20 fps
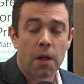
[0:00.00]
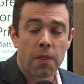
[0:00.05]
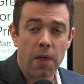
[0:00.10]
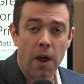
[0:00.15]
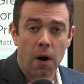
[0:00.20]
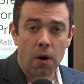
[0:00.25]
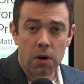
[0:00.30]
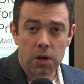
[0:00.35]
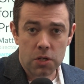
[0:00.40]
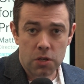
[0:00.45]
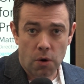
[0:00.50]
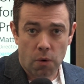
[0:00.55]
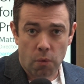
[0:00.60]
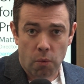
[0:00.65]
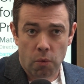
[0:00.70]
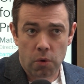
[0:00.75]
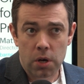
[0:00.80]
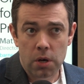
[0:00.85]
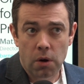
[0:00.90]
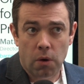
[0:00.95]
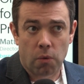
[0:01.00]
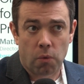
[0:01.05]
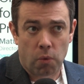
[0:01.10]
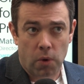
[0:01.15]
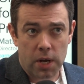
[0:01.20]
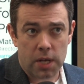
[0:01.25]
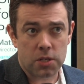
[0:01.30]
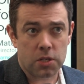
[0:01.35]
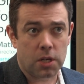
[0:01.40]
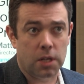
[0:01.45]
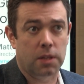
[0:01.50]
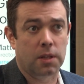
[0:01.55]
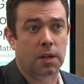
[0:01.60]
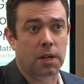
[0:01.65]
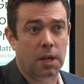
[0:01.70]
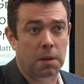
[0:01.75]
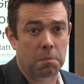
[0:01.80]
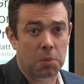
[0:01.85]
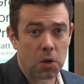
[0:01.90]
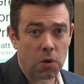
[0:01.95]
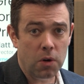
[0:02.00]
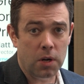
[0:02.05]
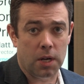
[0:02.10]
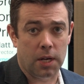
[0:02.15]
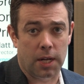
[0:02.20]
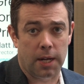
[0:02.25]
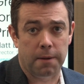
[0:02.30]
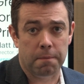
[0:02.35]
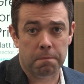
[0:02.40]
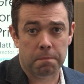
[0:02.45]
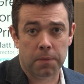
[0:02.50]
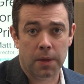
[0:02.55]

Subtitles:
there is a real risk in the community